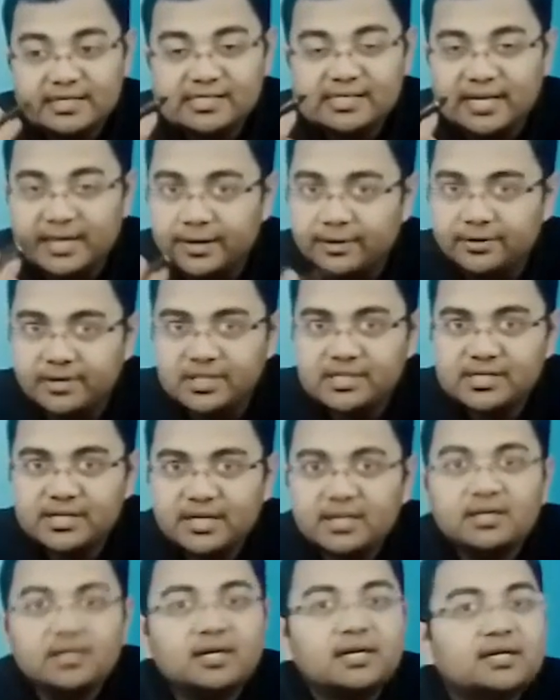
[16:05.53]
is
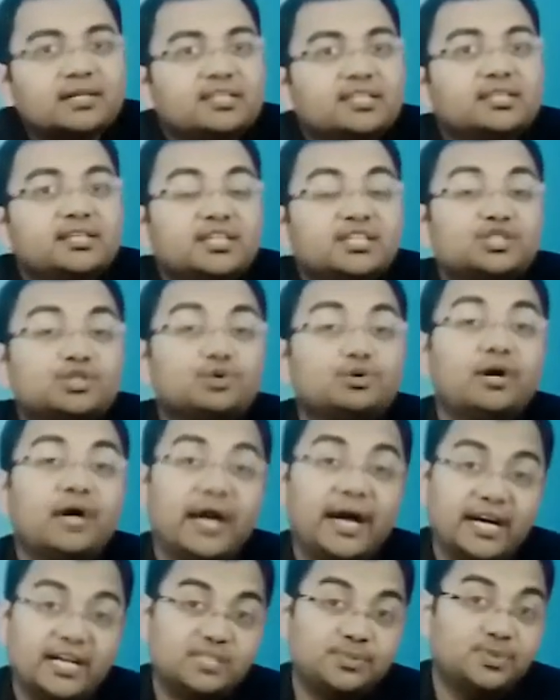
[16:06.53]
interested, then ISRO
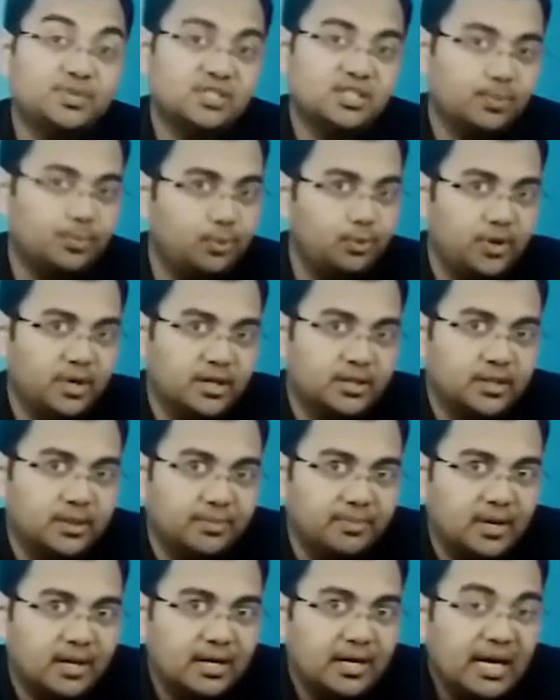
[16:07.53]
has been supporting
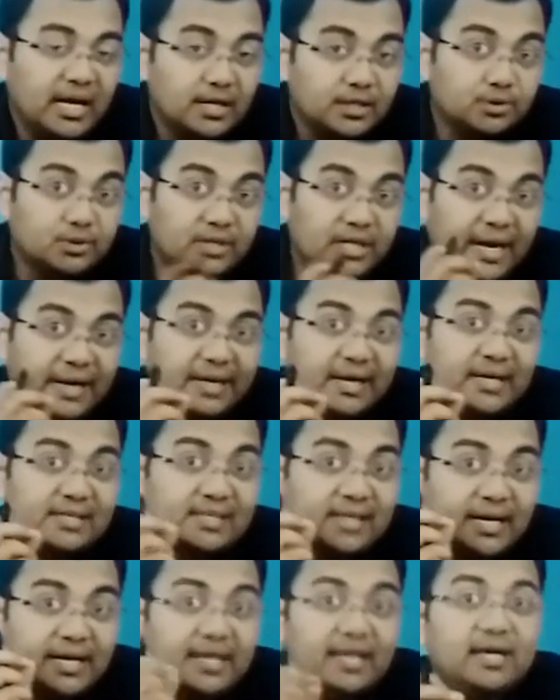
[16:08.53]
them. So that
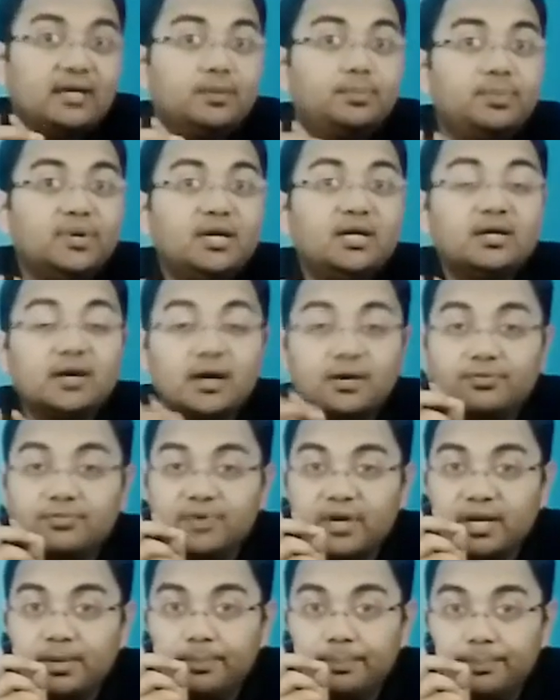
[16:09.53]
has again been a
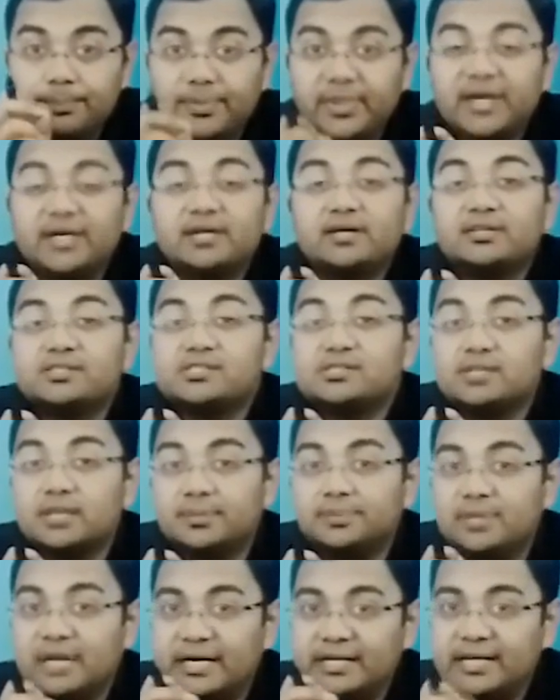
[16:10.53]
very big
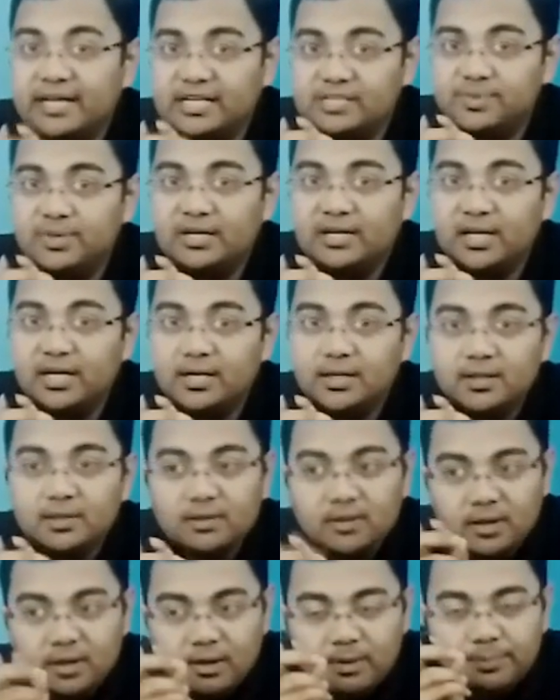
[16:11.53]
step that has been
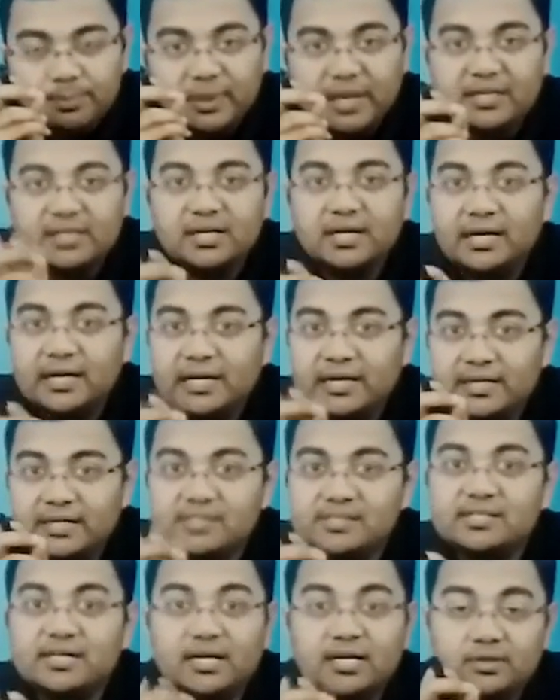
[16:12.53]
taken by the
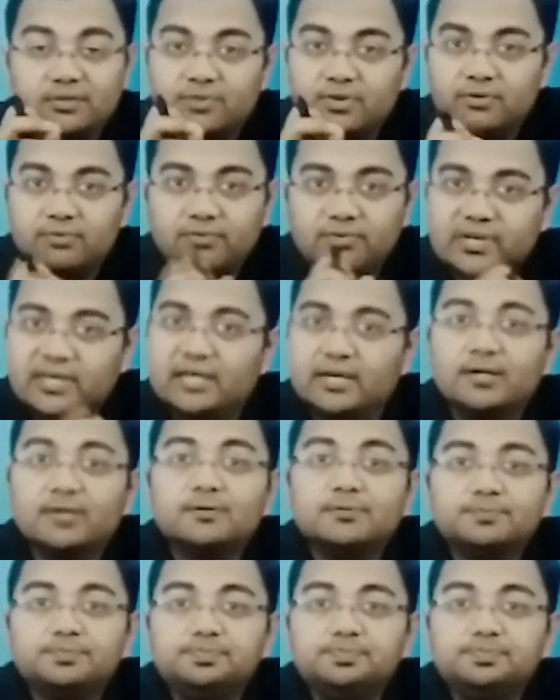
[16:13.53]
Indian scientific field.